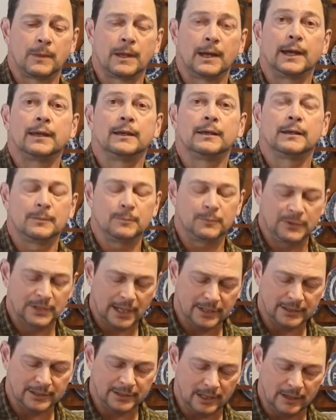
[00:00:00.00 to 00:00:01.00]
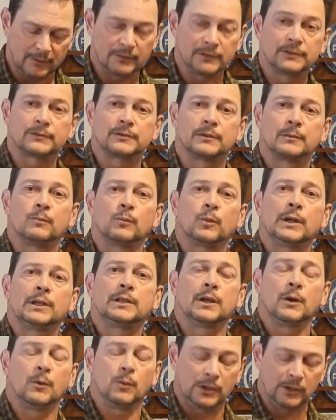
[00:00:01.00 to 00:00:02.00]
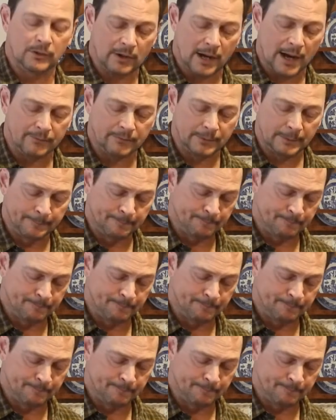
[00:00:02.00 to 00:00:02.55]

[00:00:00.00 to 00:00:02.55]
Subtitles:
hi, I'm Chad Stevens from Whitetail Woodcraft.